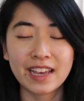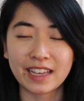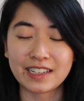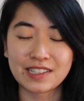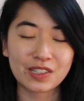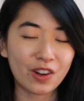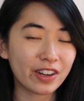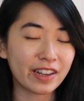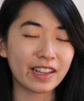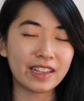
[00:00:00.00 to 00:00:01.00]
It is
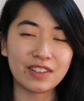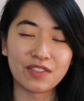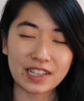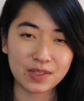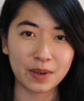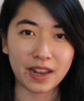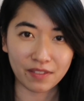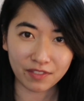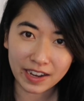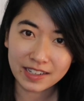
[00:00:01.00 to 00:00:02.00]
not investment
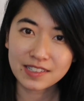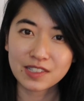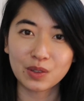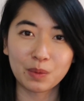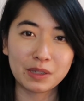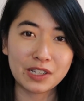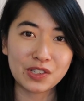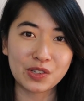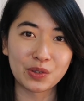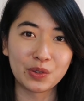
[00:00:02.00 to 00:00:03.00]
advice, so
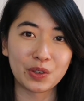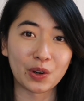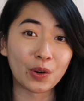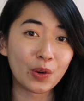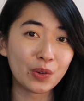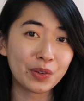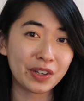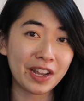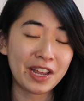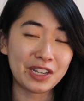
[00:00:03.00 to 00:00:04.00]
please do your own